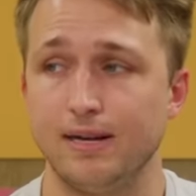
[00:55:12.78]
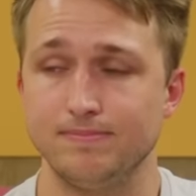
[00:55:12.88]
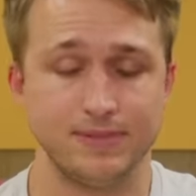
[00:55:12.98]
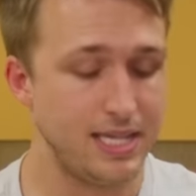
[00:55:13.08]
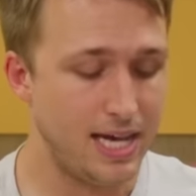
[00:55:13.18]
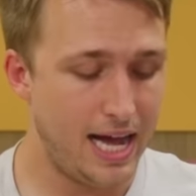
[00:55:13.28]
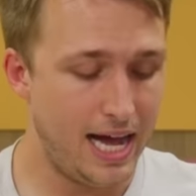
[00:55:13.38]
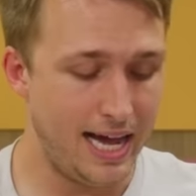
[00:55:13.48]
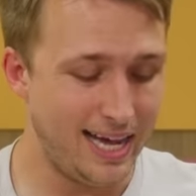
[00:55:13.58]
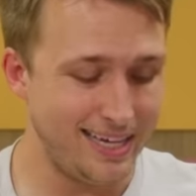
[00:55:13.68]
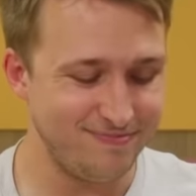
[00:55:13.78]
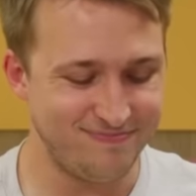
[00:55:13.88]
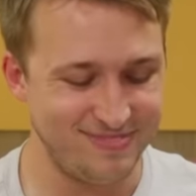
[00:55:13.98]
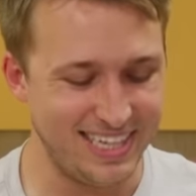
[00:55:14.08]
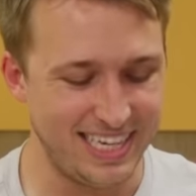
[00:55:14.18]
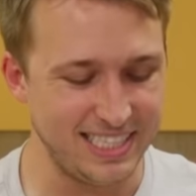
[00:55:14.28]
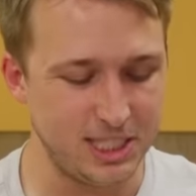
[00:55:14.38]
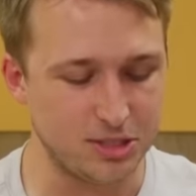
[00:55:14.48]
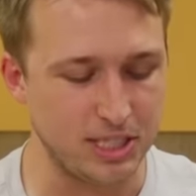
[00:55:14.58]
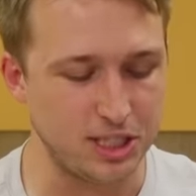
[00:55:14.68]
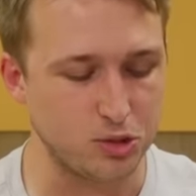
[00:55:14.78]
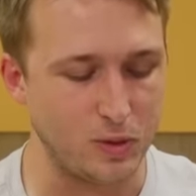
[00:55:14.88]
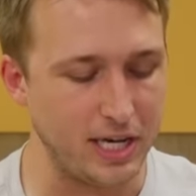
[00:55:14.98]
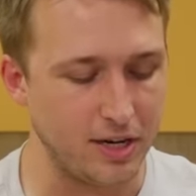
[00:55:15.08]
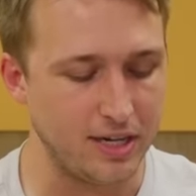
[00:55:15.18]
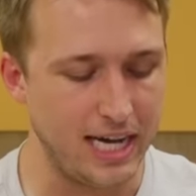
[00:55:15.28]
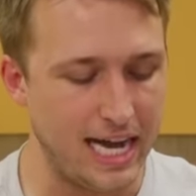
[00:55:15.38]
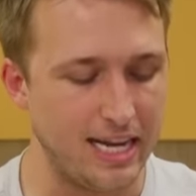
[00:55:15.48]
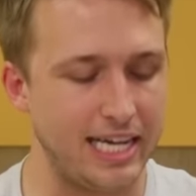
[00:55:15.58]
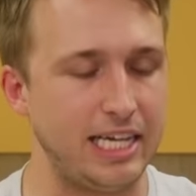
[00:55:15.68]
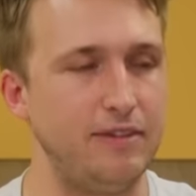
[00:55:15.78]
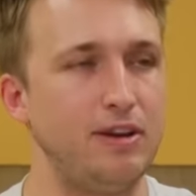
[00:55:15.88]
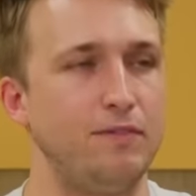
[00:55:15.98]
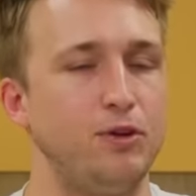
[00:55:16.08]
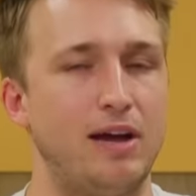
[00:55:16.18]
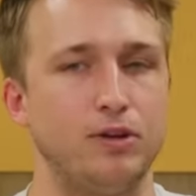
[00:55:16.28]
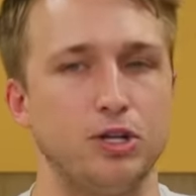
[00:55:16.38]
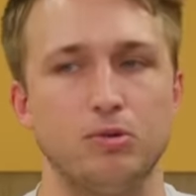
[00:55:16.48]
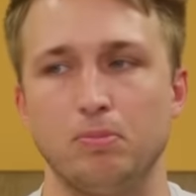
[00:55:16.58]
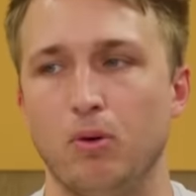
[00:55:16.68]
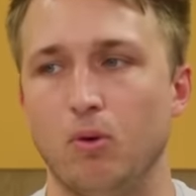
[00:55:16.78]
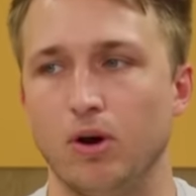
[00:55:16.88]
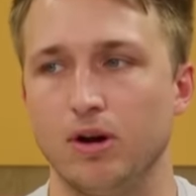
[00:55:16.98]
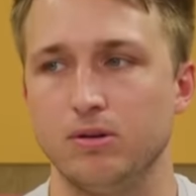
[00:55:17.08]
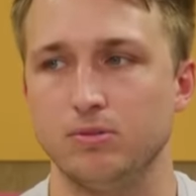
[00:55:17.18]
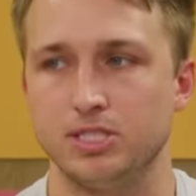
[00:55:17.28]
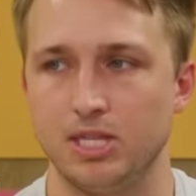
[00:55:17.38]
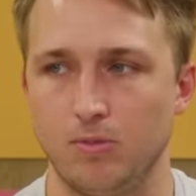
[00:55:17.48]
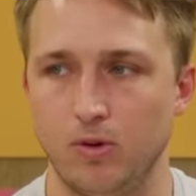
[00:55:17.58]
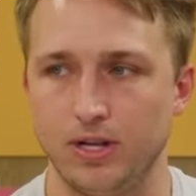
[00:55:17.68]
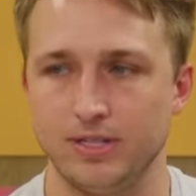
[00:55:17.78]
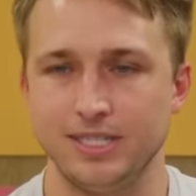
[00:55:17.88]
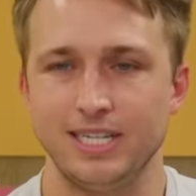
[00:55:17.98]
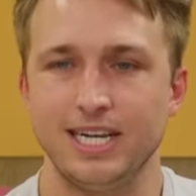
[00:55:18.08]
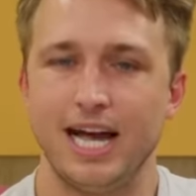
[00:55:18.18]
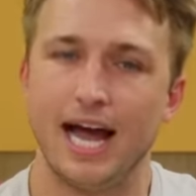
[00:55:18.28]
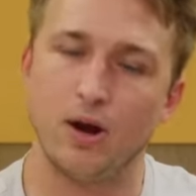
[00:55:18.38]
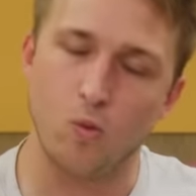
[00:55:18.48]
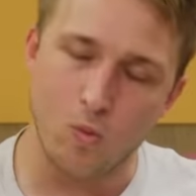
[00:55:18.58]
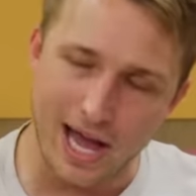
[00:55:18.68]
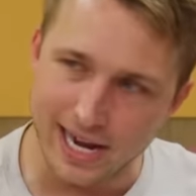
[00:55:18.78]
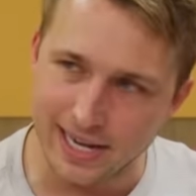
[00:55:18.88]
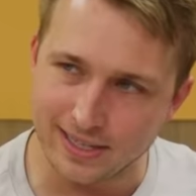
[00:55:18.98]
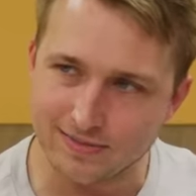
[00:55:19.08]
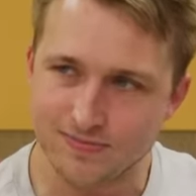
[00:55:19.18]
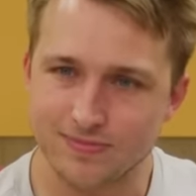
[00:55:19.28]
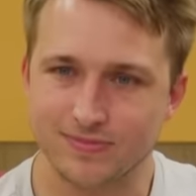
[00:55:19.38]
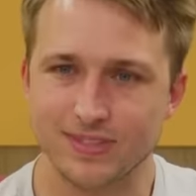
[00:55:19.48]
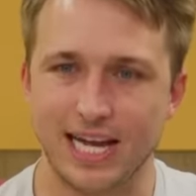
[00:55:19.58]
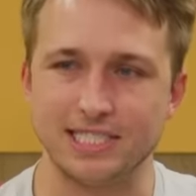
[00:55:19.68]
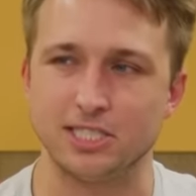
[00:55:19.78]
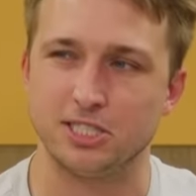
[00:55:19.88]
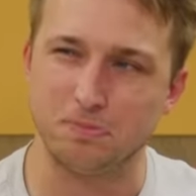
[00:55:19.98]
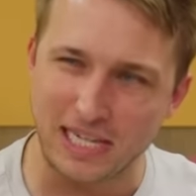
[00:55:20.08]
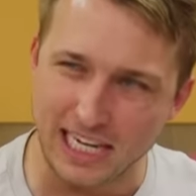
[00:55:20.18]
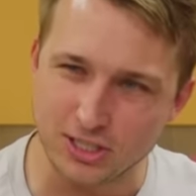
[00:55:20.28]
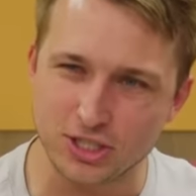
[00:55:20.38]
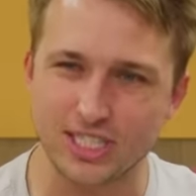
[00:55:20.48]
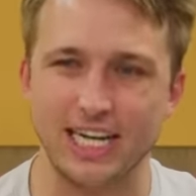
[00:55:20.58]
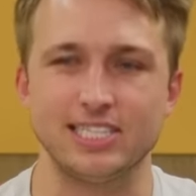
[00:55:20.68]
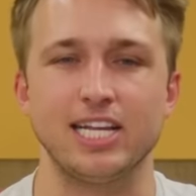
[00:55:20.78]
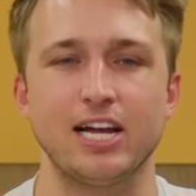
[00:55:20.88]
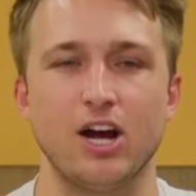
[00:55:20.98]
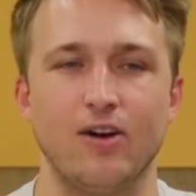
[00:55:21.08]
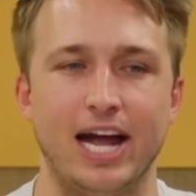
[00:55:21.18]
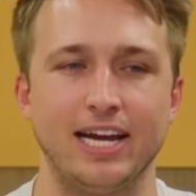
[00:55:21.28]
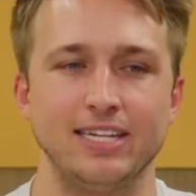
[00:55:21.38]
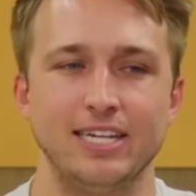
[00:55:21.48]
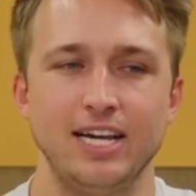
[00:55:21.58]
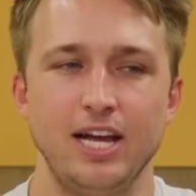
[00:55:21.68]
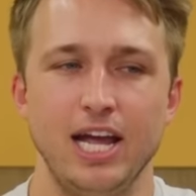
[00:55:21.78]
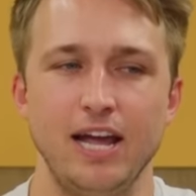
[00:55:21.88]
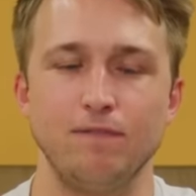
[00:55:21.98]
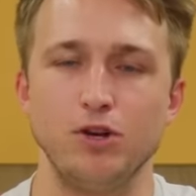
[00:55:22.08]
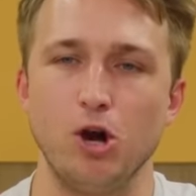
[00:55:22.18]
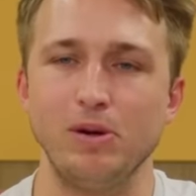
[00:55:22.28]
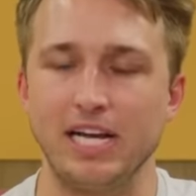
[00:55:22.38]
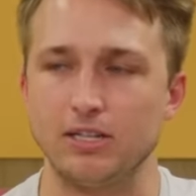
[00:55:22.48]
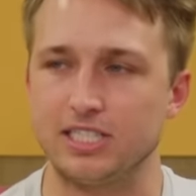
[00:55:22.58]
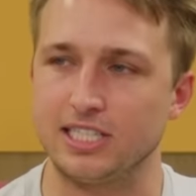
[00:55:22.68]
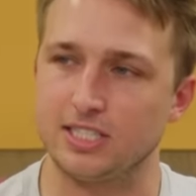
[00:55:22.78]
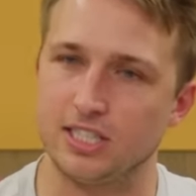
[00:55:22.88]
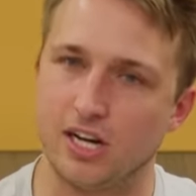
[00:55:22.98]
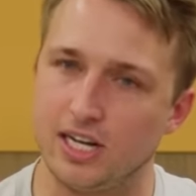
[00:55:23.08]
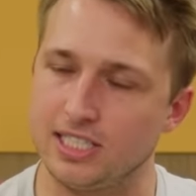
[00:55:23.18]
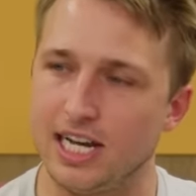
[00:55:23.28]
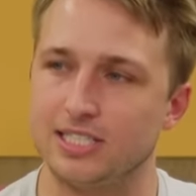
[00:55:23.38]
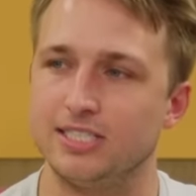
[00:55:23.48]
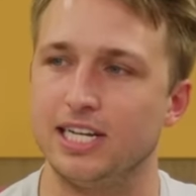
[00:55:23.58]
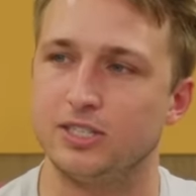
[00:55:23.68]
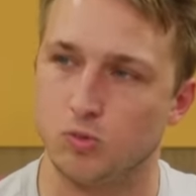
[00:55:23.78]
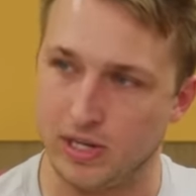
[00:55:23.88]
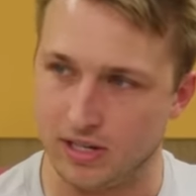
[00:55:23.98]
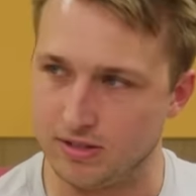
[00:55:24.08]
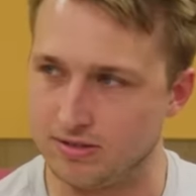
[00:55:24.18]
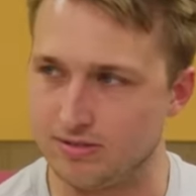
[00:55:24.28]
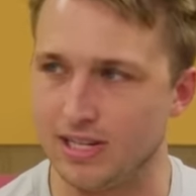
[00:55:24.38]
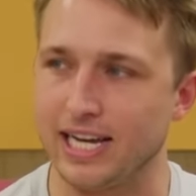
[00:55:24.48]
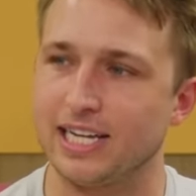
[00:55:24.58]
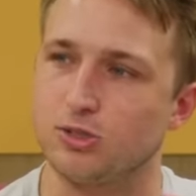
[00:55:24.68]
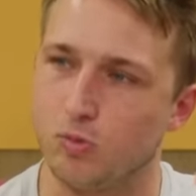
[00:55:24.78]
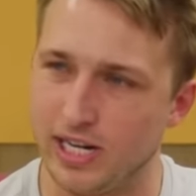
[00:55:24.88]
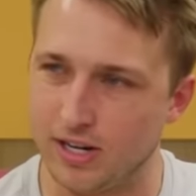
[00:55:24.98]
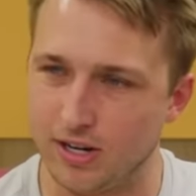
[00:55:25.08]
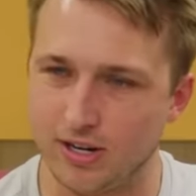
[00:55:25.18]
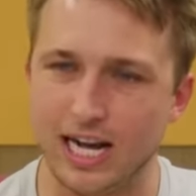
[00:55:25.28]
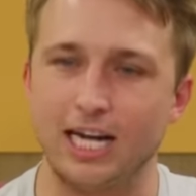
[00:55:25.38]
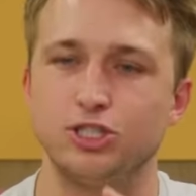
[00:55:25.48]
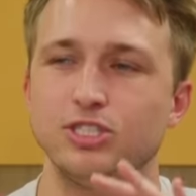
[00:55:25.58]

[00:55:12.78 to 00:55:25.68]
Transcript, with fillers: Yeah. It's just weird. And like, even if you have a good rapport with someone at a wedding, as a speech, it's like, all right, if nobody else gets the context, it's weird. Like, it's weird.